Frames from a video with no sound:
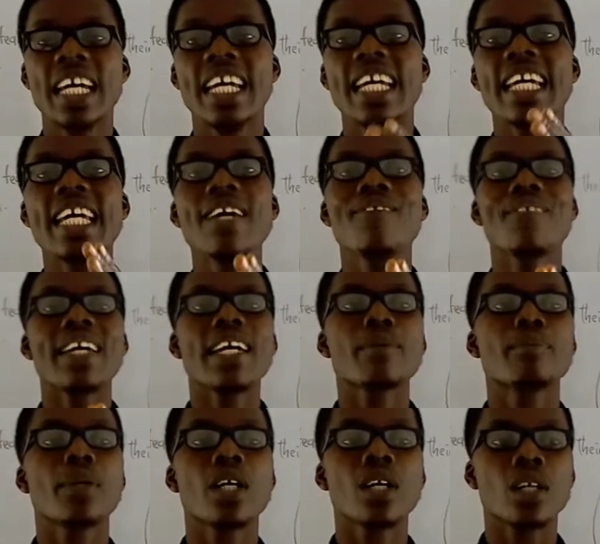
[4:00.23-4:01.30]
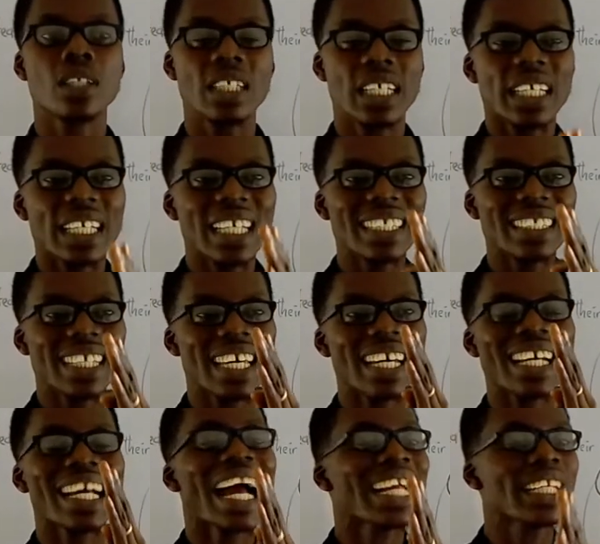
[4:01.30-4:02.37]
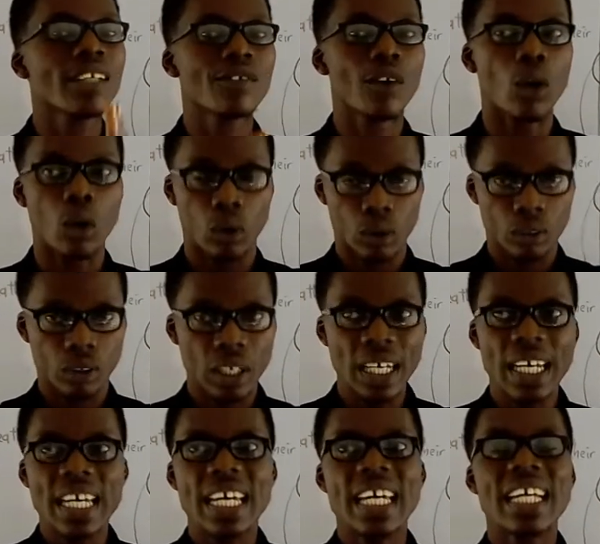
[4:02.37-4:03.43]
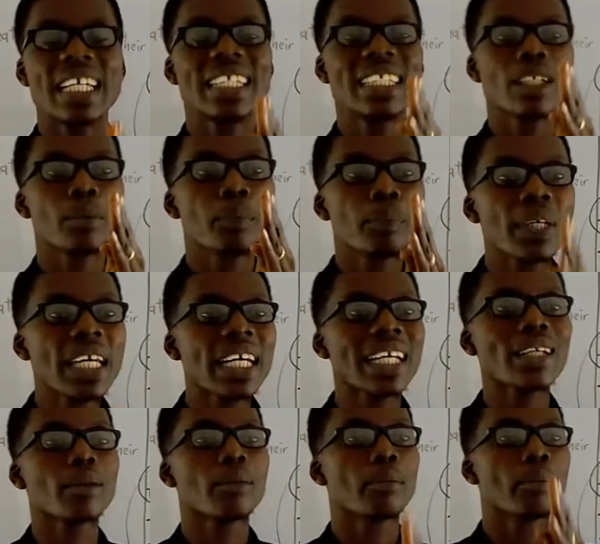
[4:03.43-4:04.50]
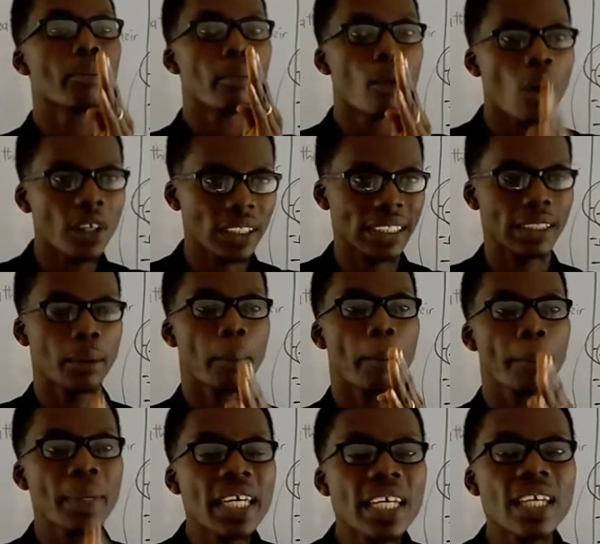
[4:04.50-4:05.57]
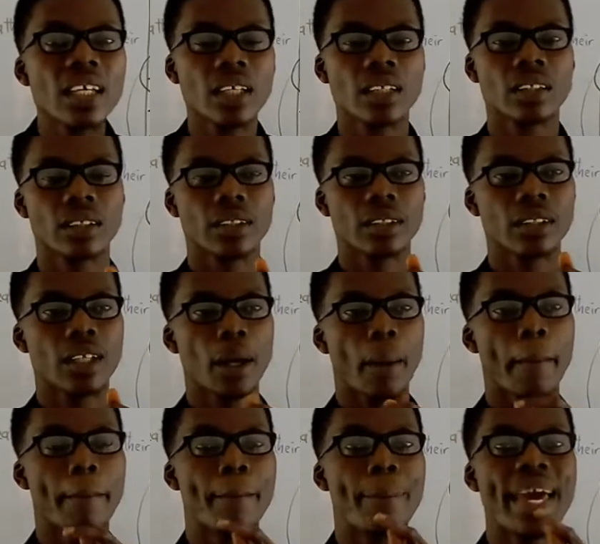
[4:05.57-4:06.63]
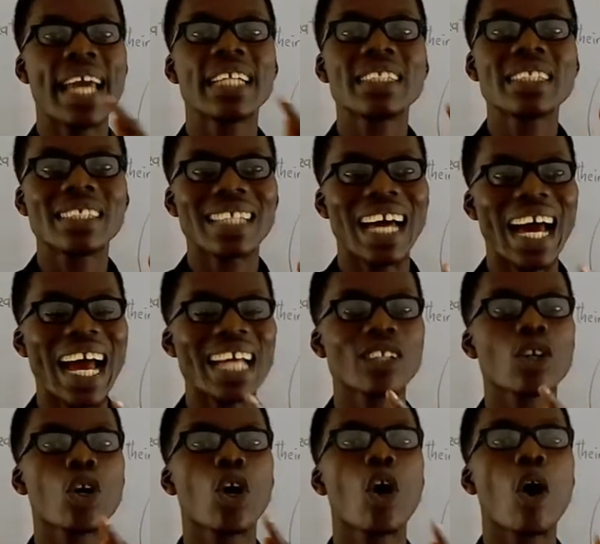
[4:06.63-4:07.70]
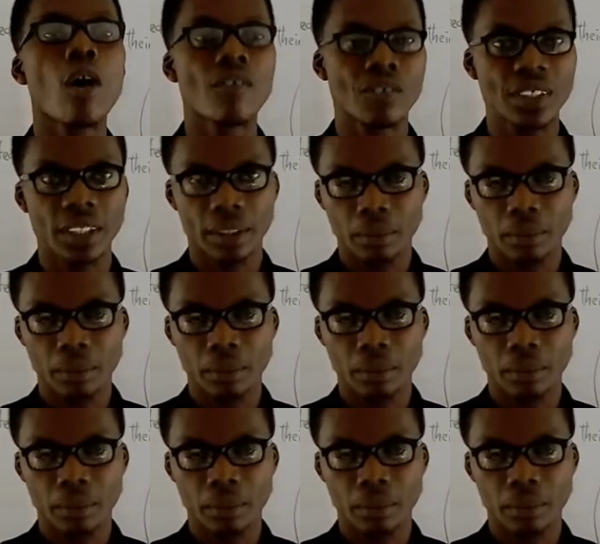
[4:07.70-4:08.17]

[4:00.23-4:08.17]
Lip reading: if a bird is a carnivore, the beak must be bent and curved.